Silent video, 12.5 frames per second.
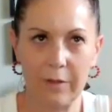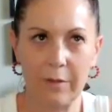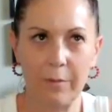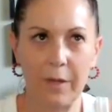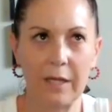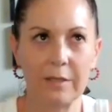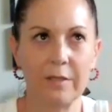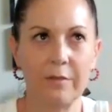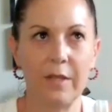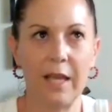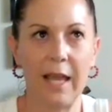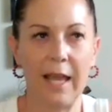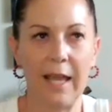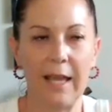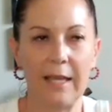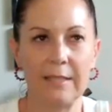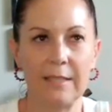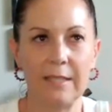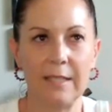Feel the backs of the
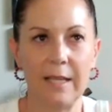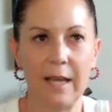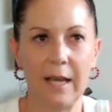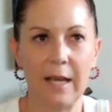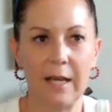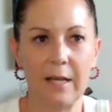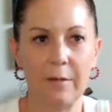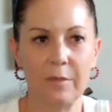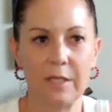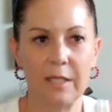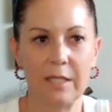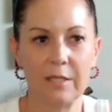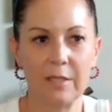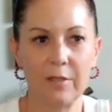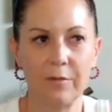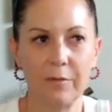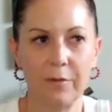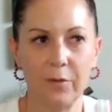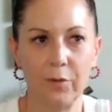hands and the arms
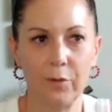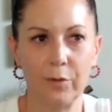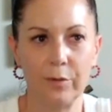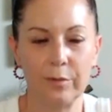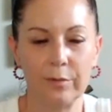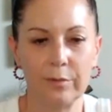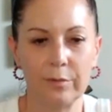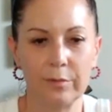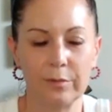against the floor.